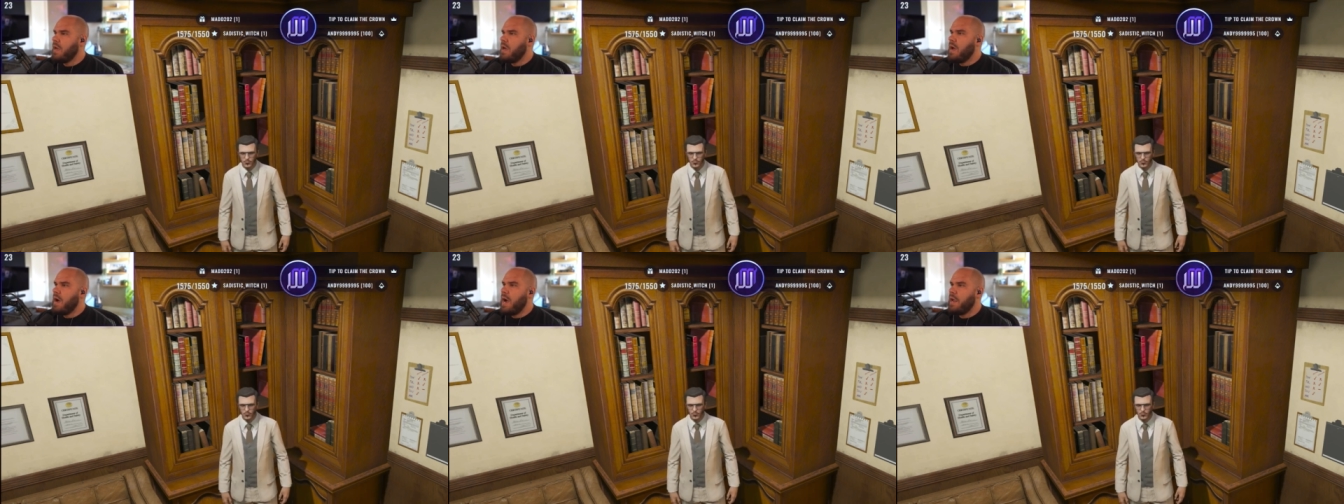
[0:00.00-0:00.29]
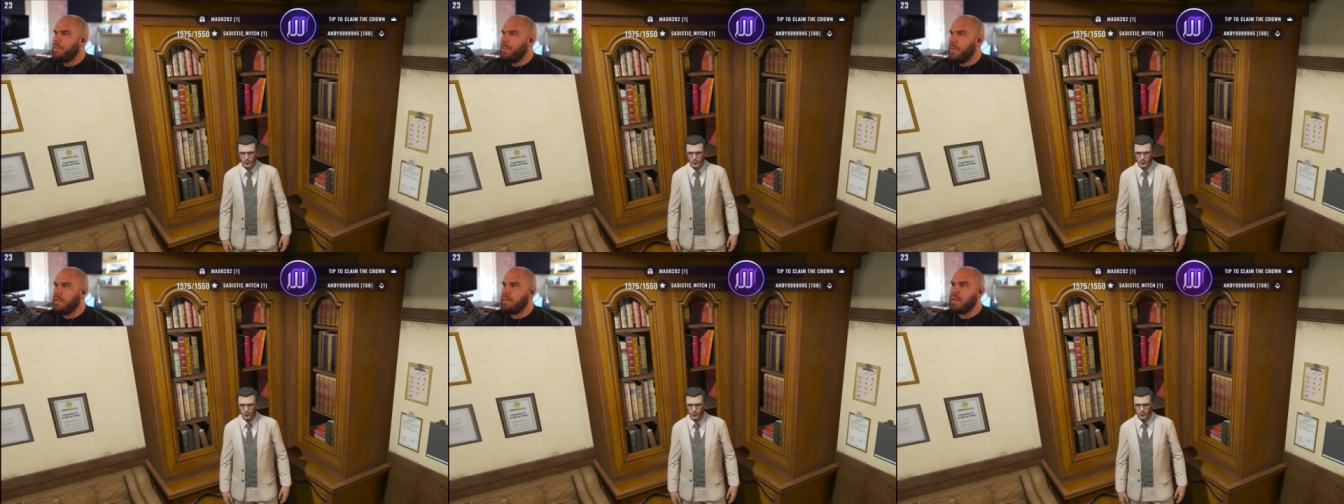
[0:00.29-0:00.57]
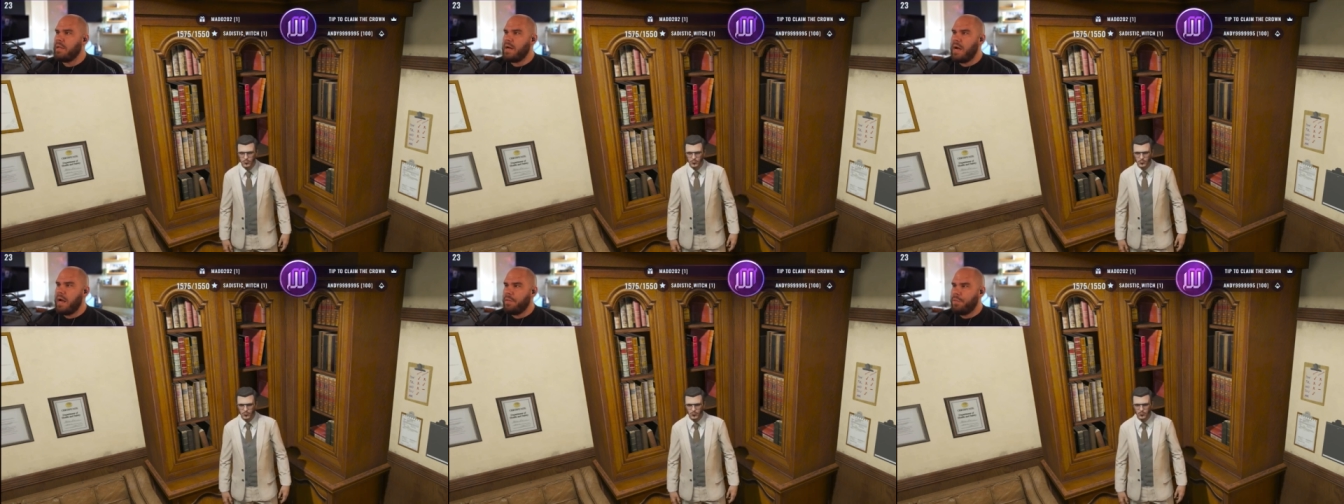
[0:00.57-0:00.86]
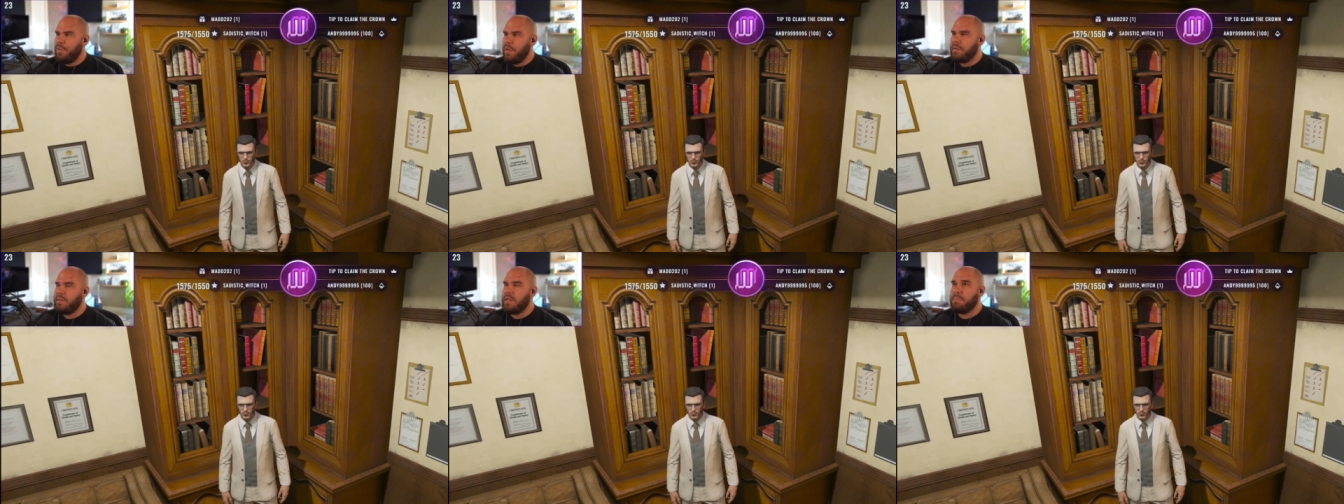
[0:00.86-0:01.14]
I think that I
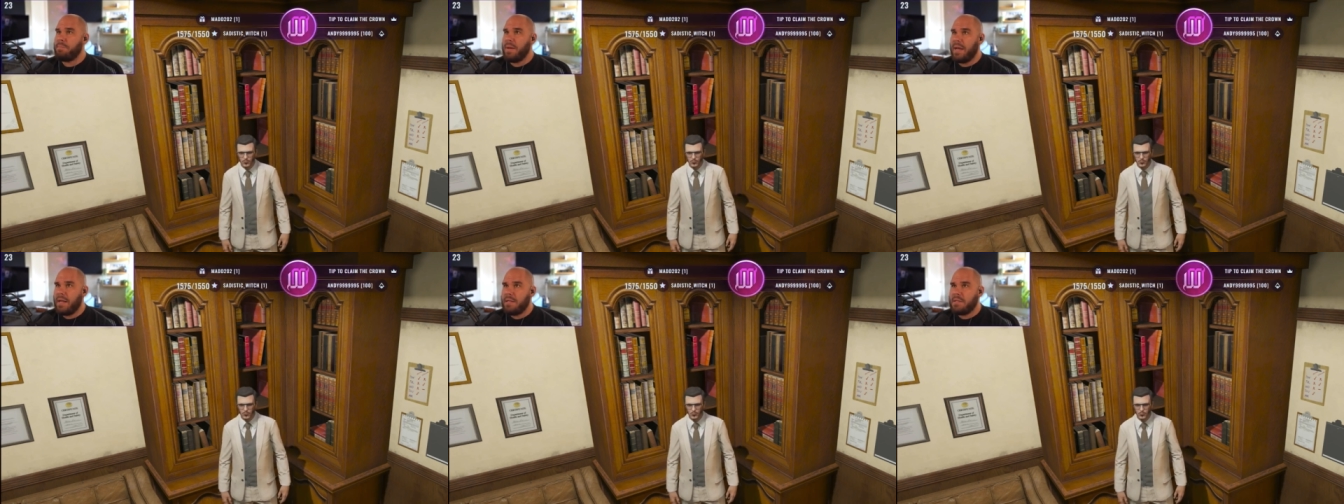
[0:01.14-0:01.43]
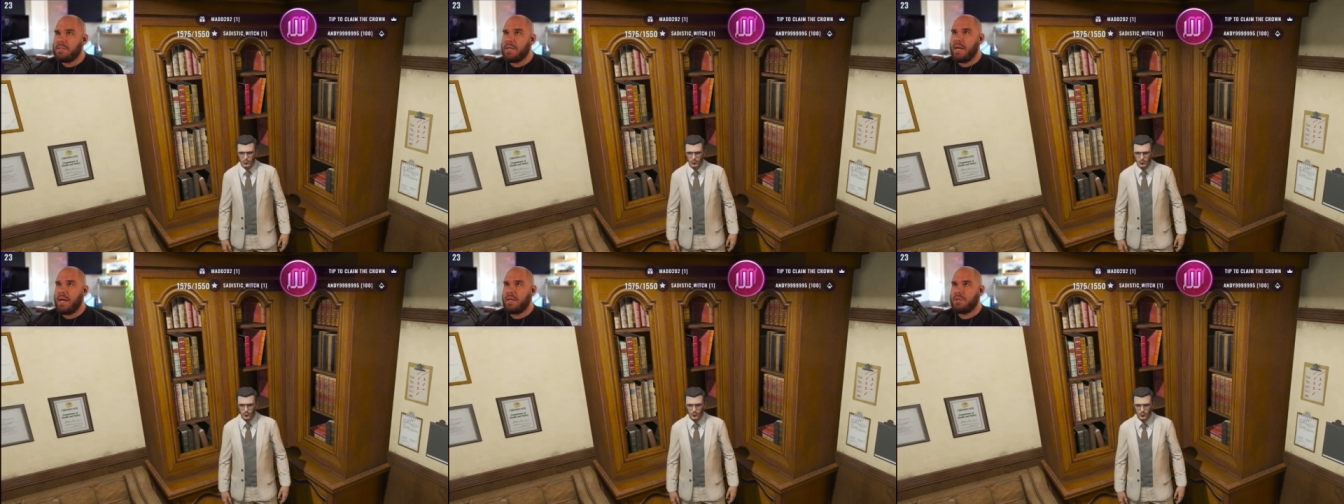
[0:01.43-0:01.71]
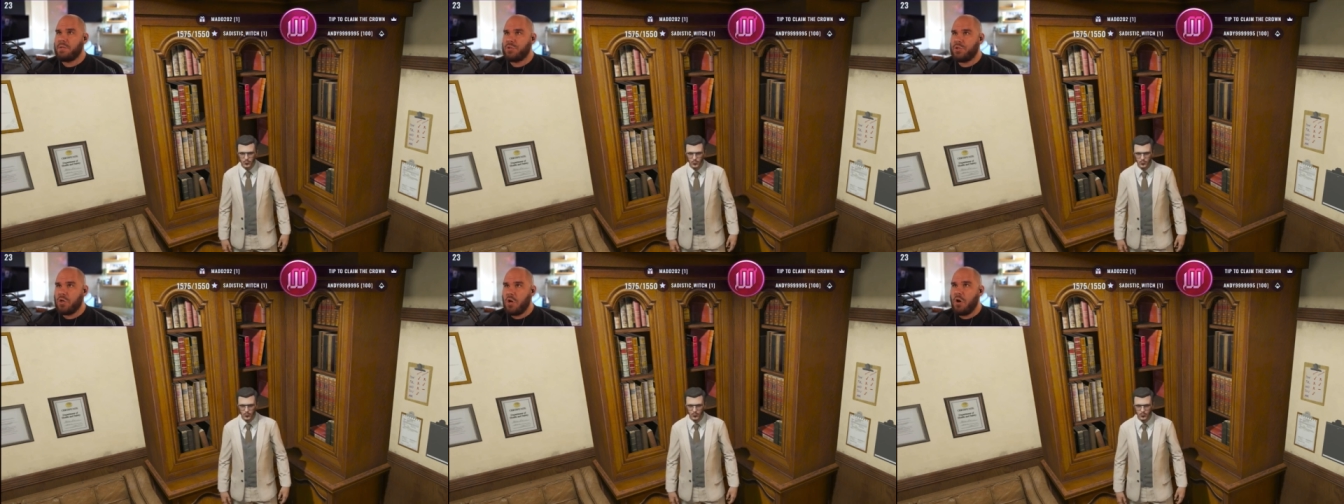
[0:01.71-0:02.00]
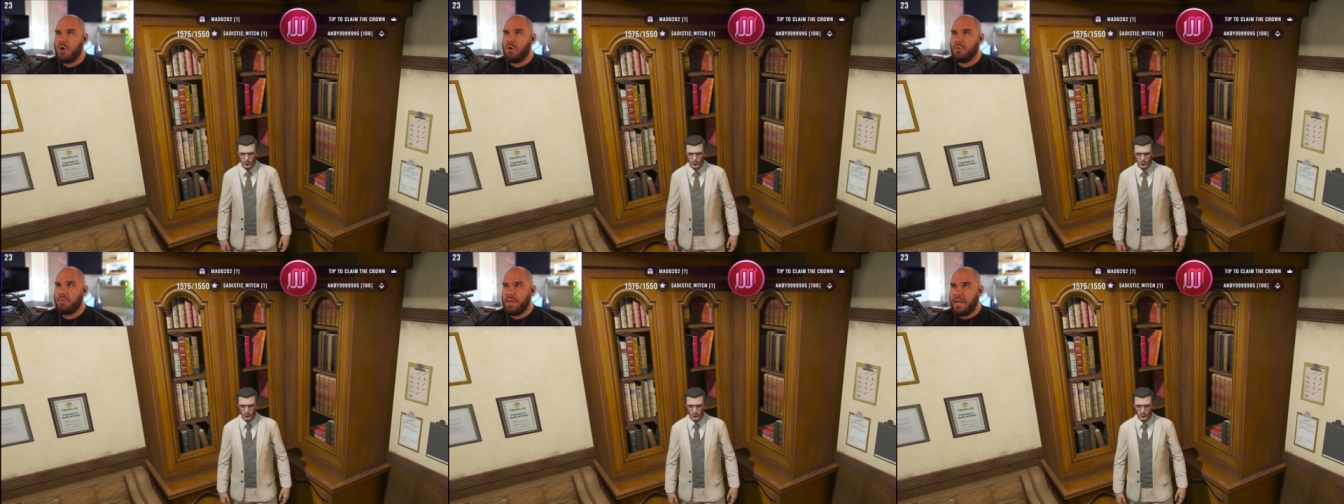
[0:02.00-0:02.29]
think that Penta has
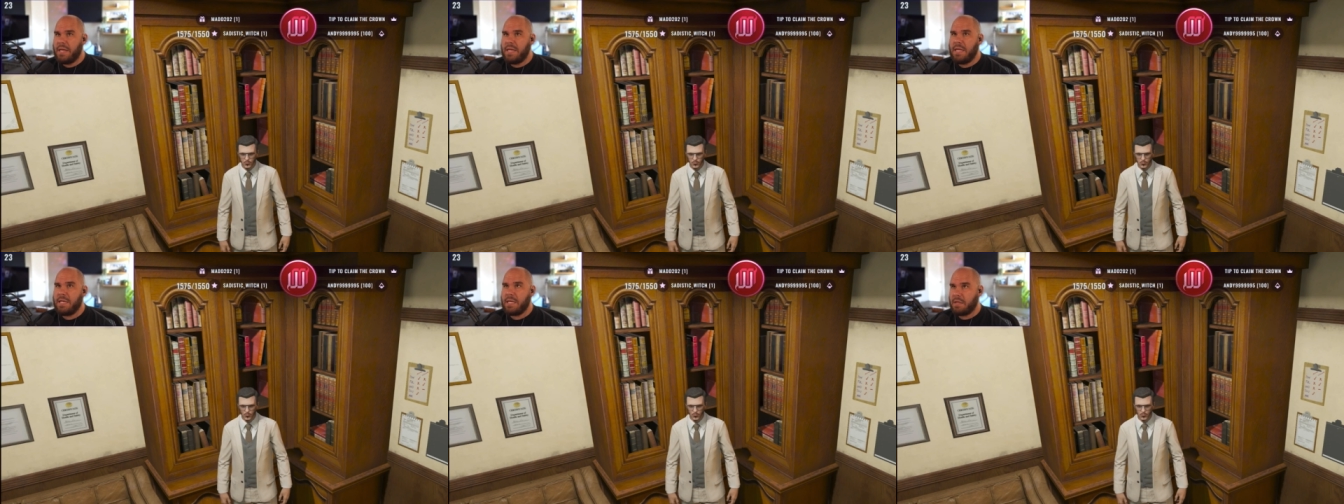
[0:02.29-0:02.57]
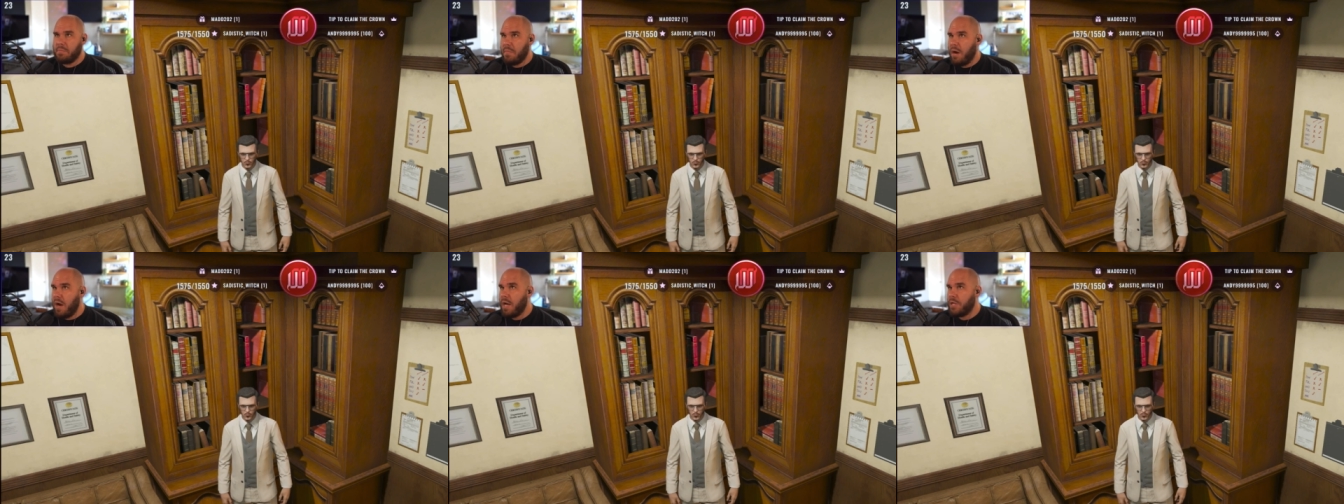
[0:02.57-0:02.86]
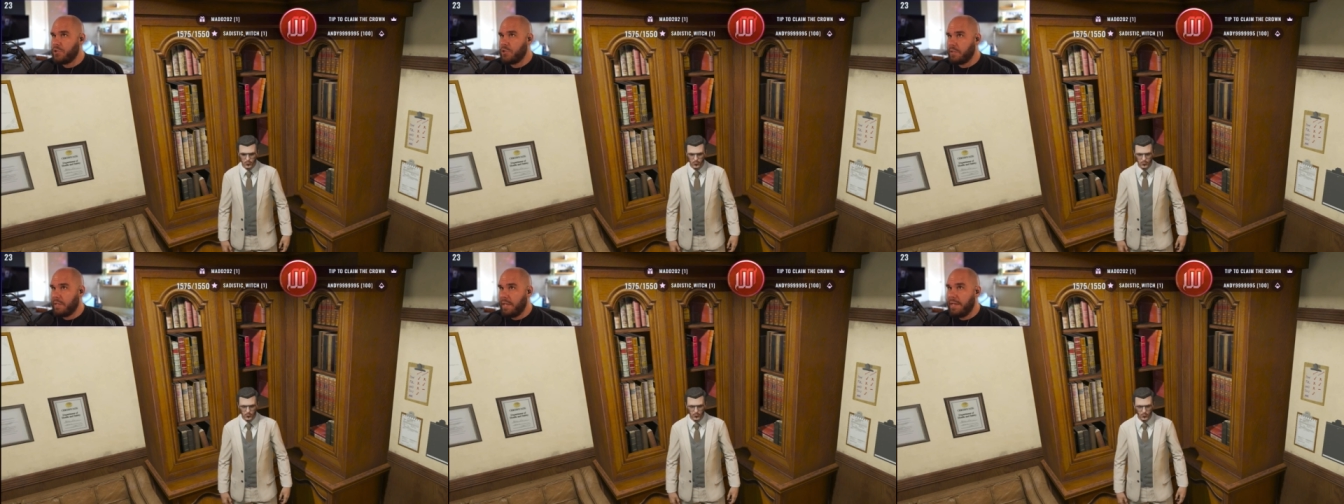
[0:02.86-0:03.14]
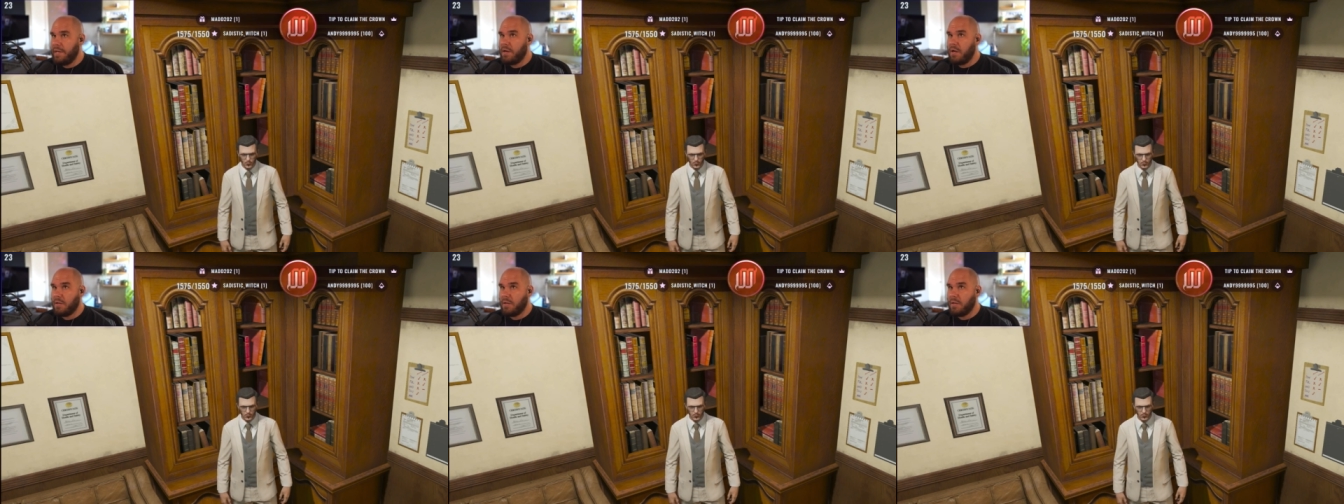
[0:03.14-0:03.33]
shown that he can modulate